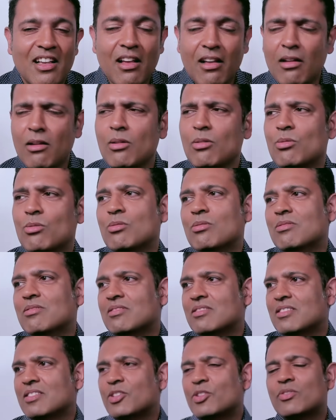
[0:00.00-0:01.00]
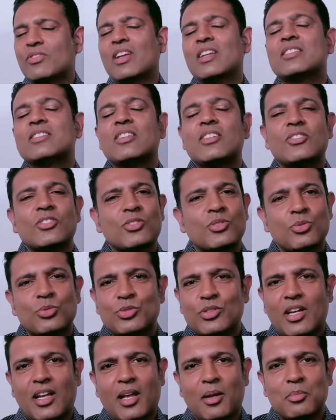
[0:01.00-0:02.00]
Oh, you've got such a cool
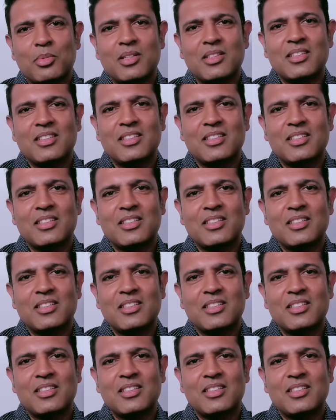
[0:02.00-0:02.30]
job.